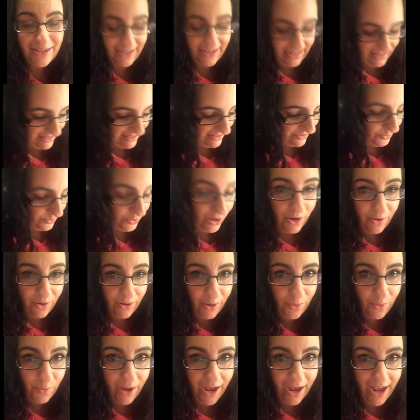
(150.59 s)
It is wearing
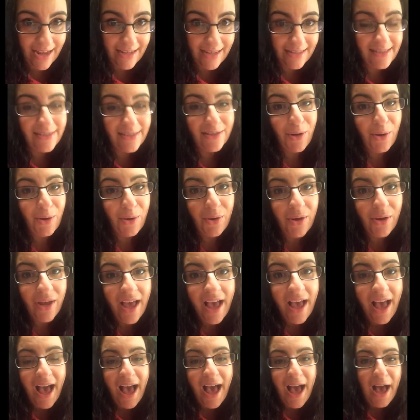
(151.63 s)
away. So
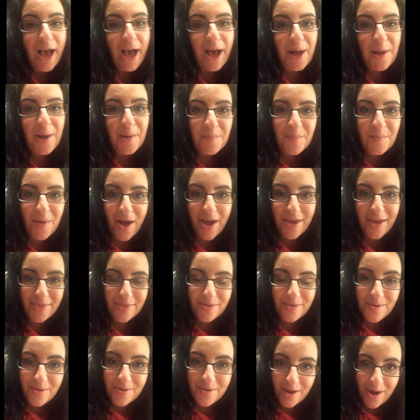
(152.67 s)
I
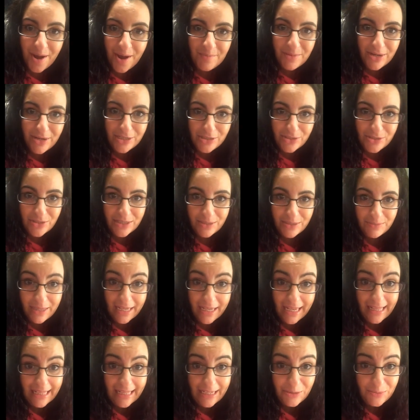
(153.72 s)
thought I might do something
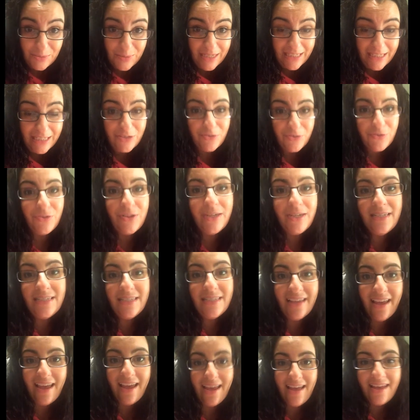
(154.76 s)
a little bit different,
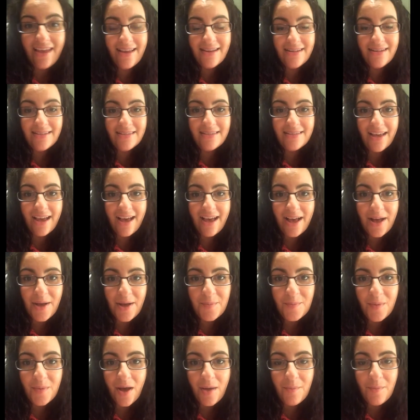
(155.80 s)
and
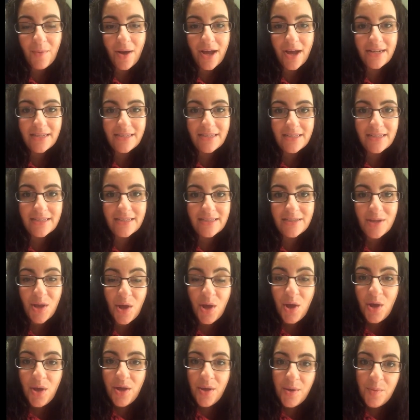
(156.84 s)
I might just
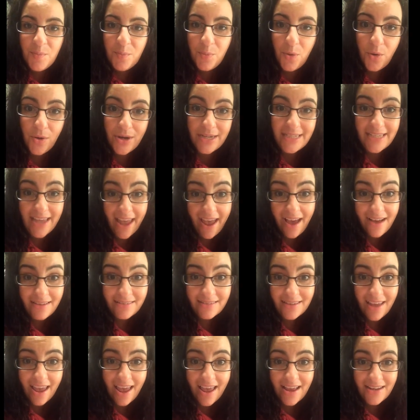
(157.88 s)
point
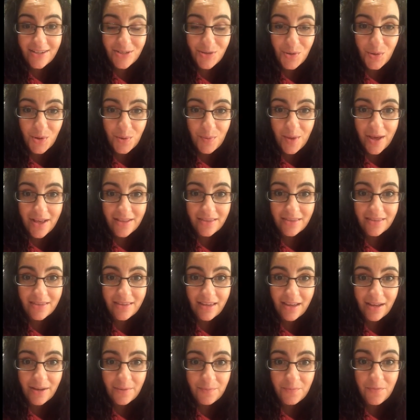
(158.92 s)
out and talk about
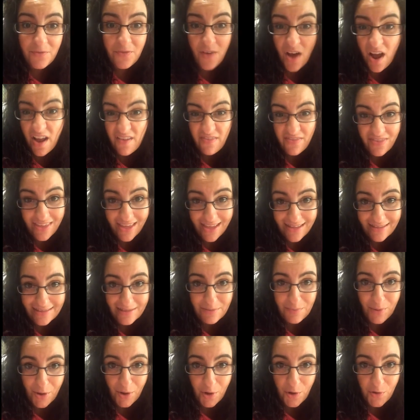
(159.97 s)
5 things
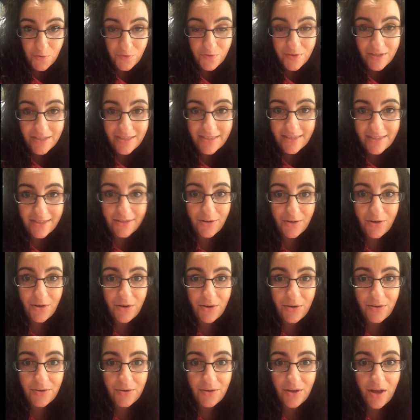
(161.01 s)
in my office that
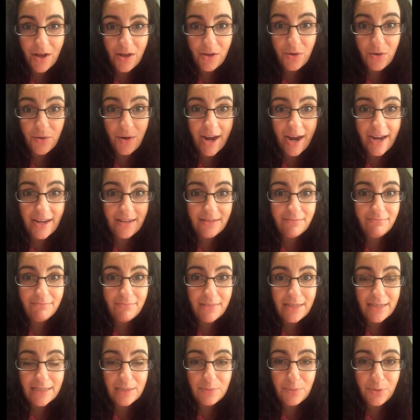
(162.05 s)
are a great
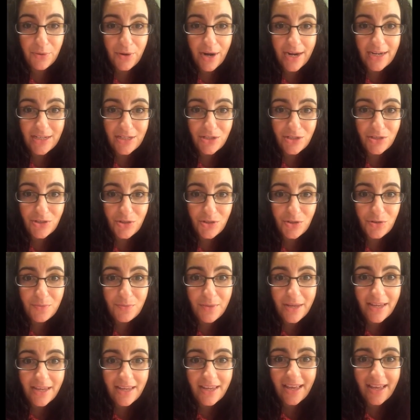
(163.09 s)
inspiration to
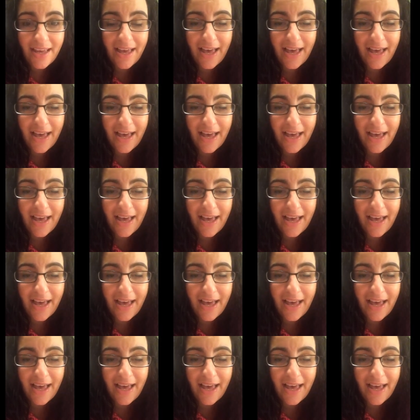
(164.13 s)
me.